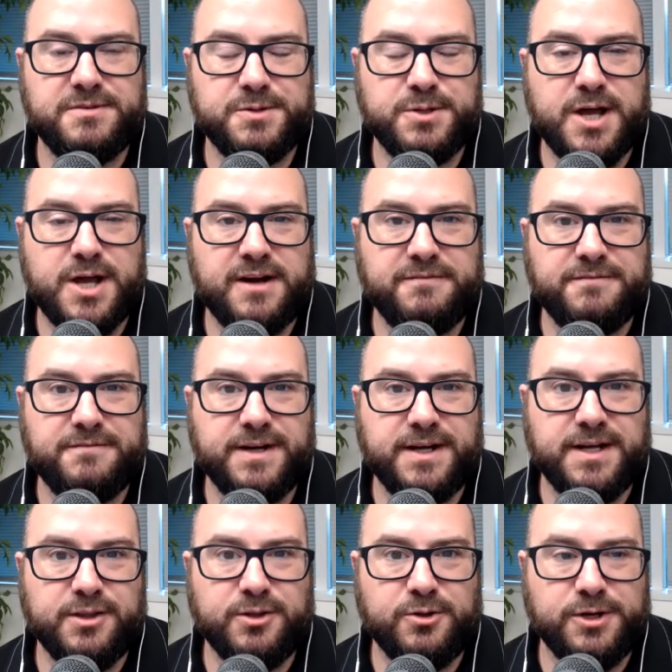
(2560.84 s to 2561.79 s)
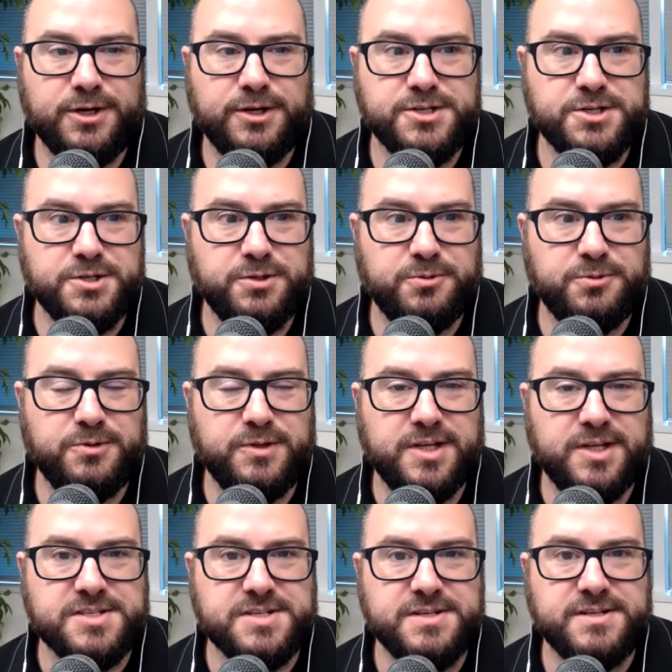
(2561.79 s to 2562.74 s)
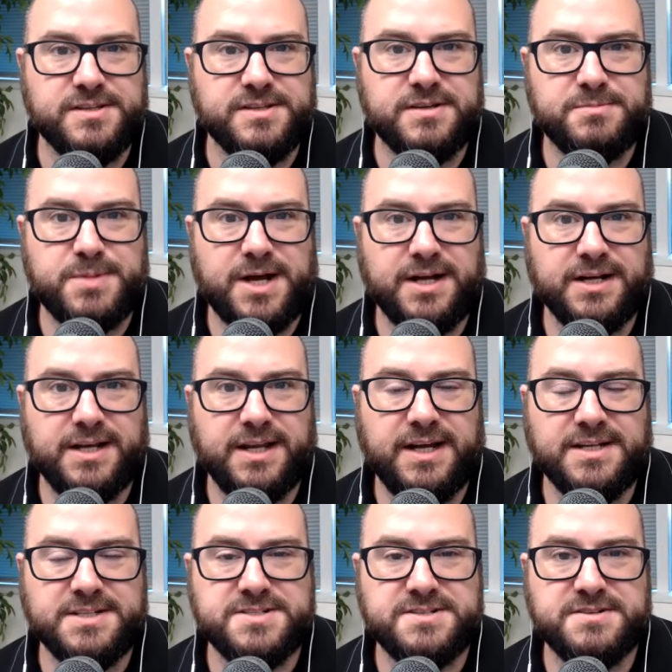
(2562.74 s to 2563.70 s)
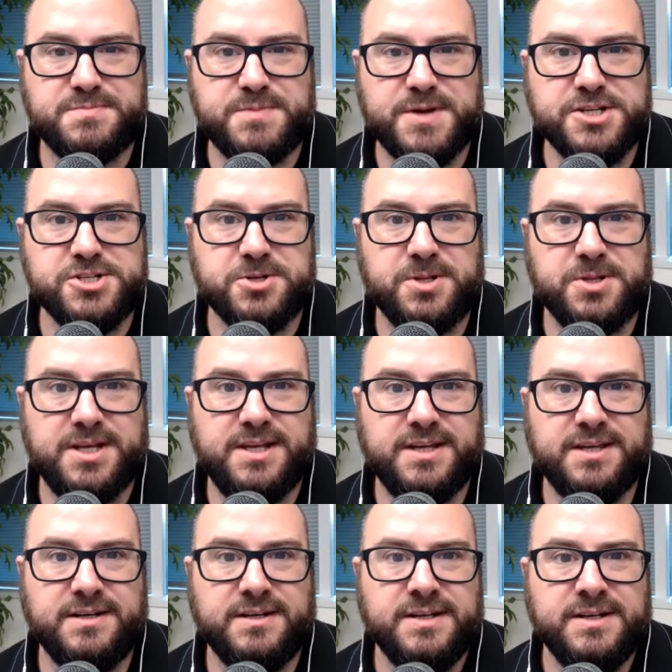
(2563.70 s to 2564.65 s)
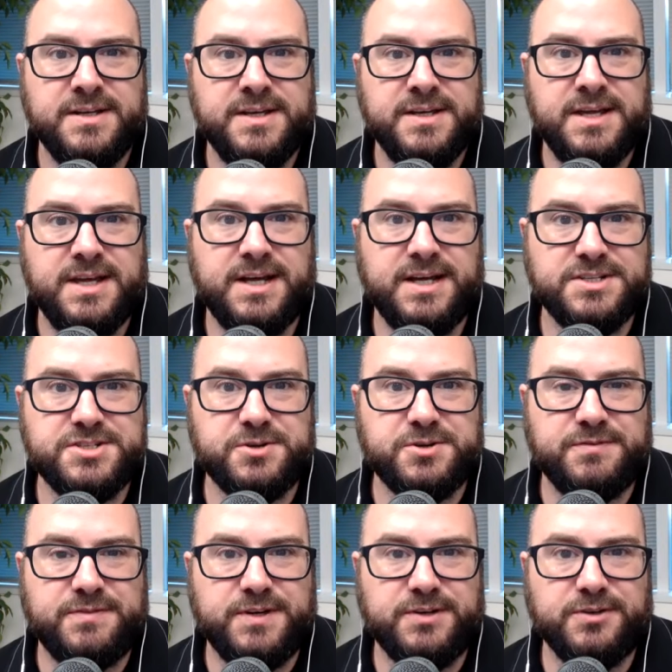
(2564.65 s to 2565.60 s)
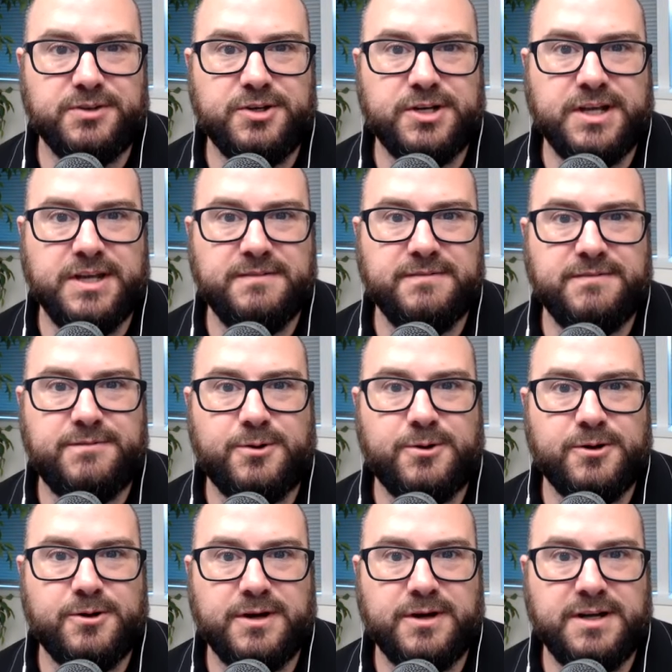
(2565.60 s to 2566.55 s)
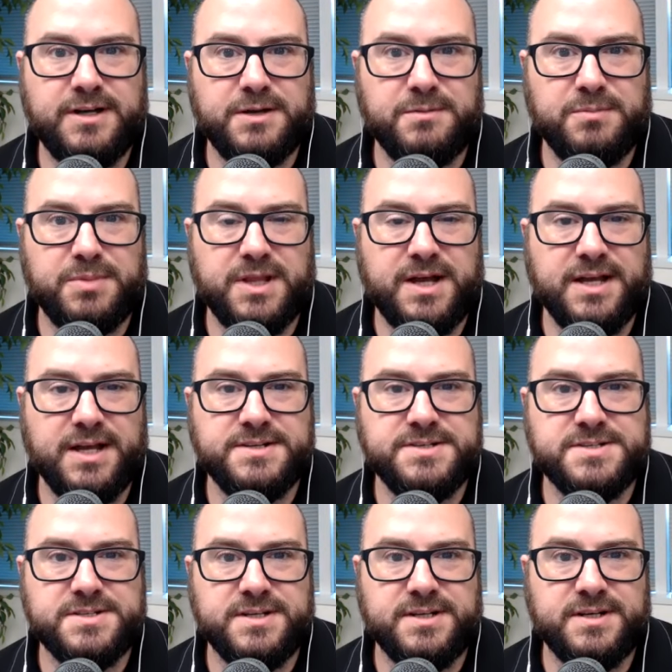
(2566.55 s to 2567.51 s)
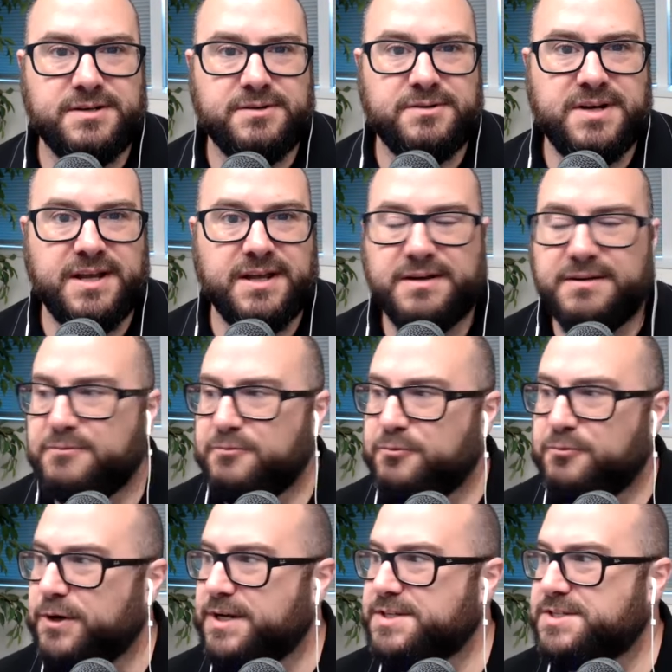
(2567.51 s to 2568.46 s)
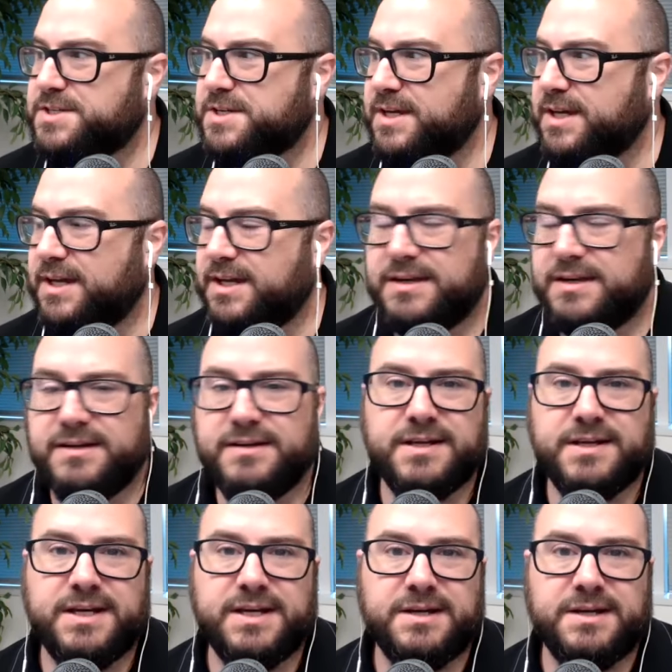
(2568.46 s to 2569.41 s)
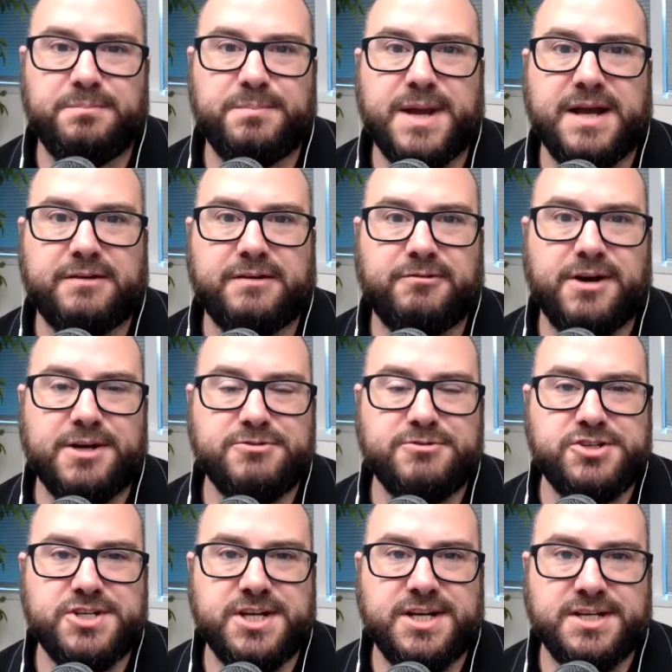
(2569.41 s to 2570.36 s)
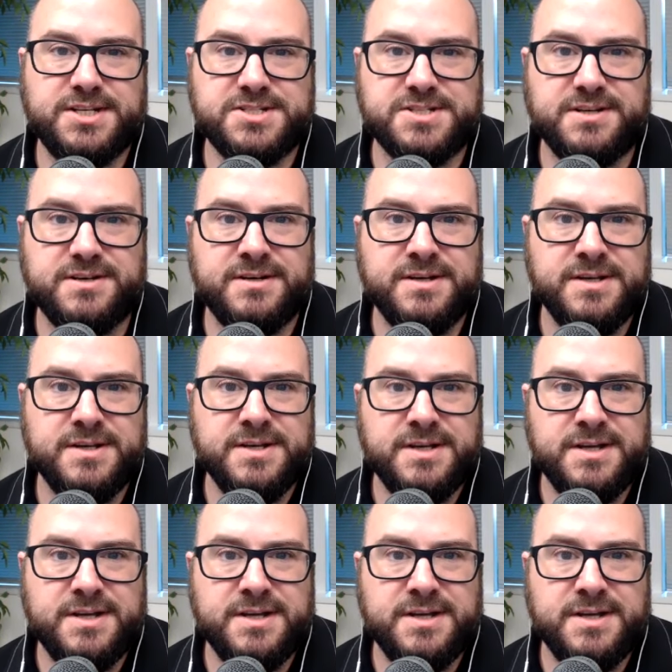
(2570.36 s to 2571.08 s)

lawyers who listen to the podcast, especially. And so if you're looking for compliance and risk and background checks and